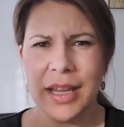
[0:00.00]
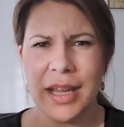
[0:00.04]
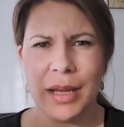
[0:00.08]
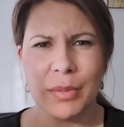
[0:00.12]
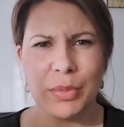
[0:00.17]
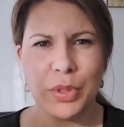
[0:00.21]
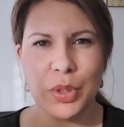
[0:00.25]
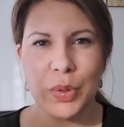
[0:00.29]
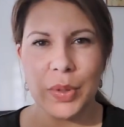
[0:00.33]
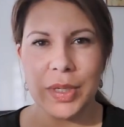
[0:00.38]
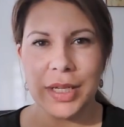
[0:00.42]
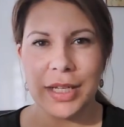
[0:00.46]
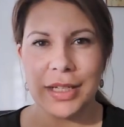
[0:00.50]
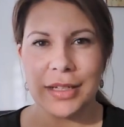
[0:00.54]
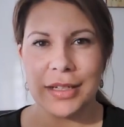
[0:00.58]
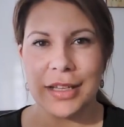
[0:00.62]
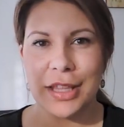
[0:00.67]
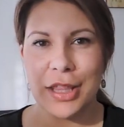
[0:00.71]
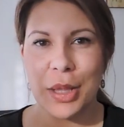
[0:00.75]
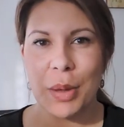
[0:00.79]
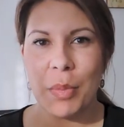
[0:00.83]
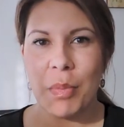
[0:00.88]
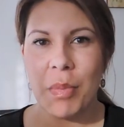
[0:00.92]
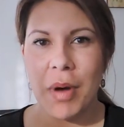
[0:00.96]
yeah, I'm doing
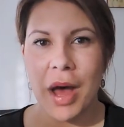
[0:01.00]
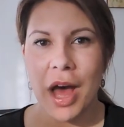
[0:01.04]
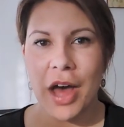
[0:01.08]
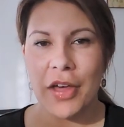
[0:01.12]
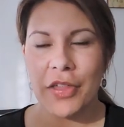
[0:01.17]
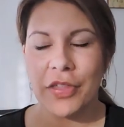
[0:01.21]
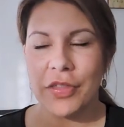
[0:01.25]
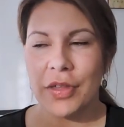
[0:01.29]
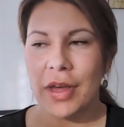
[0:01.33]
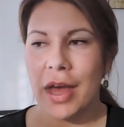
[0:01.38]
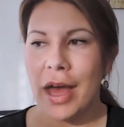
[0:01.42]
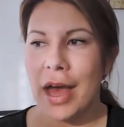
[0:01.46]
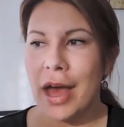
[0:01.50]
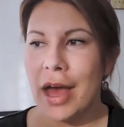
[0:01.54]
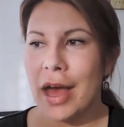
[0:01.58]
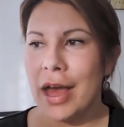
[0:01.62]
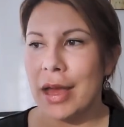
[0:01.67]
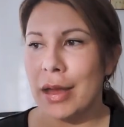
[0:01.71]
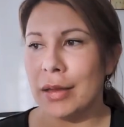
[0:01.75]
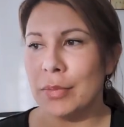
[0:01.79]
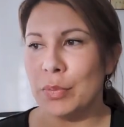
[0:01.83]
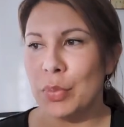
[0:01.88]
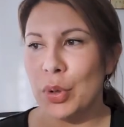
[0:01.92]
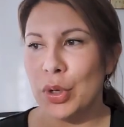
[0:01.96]
another Bath
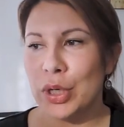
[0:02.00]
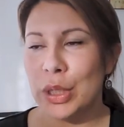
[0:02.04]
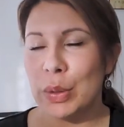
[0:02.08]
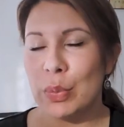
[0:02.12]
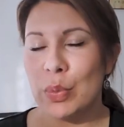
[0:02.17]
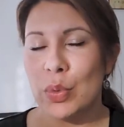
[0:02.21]
and Body